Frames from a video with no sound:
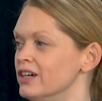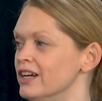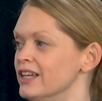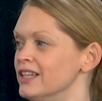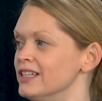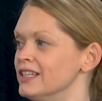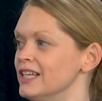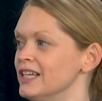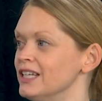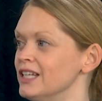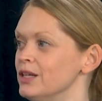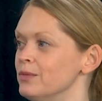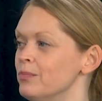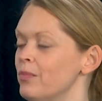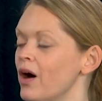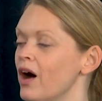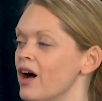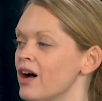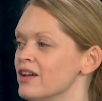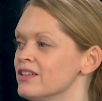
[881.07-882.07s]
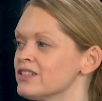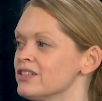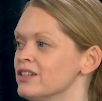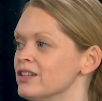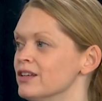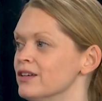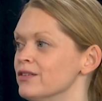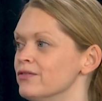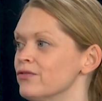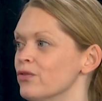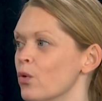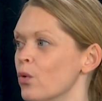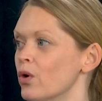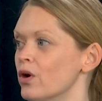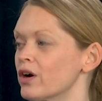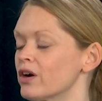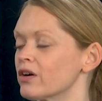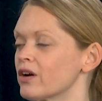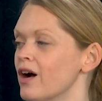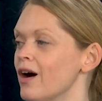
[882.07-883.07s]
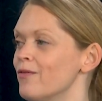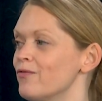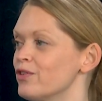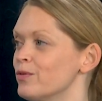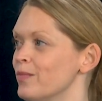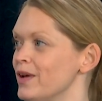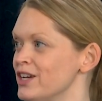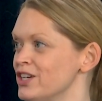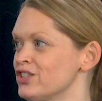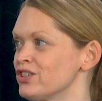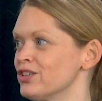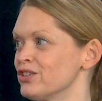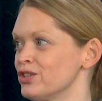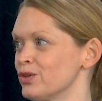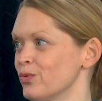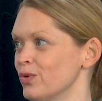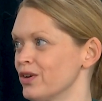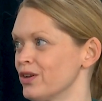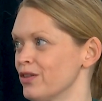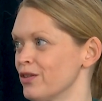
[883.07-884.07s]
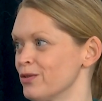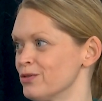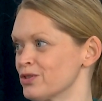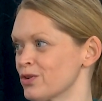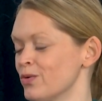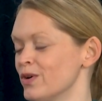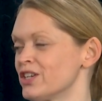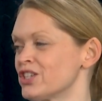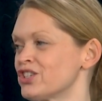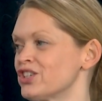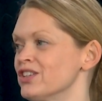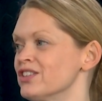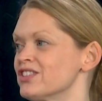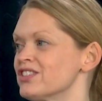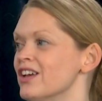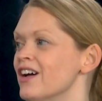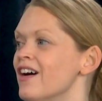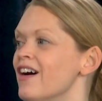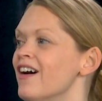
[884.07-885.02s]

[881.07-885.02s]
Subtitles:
and any positive or confirmation to one of those questions